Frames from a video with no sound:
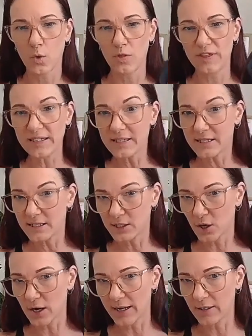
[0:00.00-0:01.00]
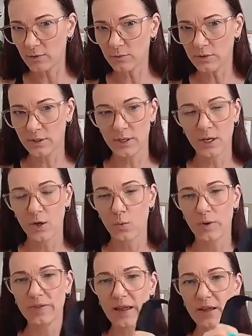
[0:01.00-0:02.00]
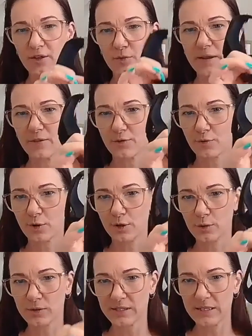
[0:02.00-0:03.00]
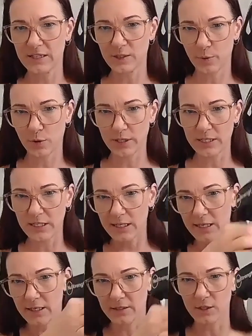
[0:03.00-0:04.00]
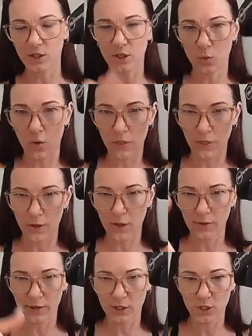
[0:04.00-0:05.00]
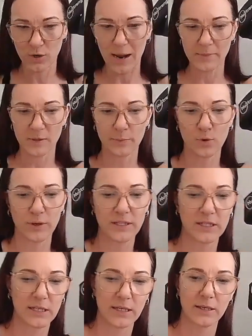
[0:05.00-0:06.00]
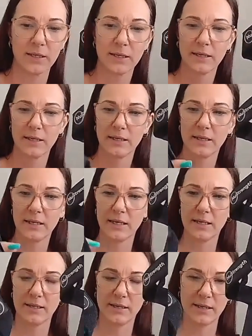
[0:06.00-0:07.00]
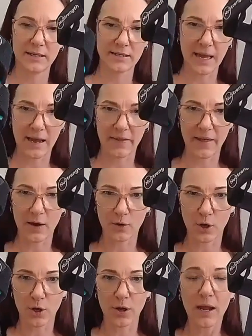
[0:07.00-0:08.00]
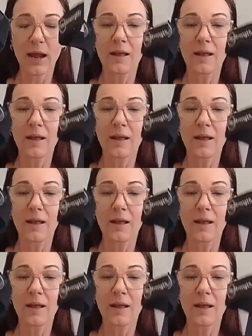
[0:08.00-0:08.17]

This style, when they thread through, you'll see this pointing in. So you want the straps pointing in is how they'll go.